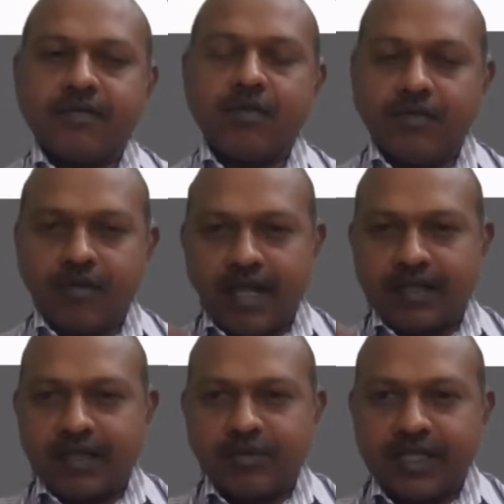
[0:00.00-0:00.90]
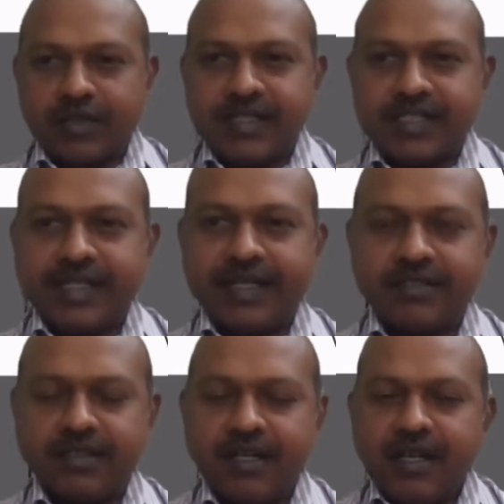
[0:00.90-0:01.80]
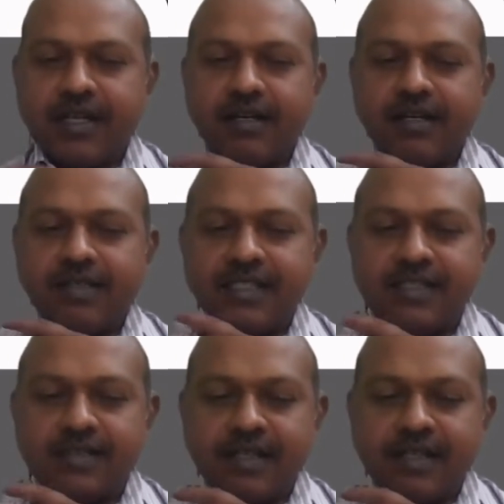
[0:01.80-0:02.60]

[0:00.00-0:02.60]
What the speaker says: Oh, I'll come to that question later. Does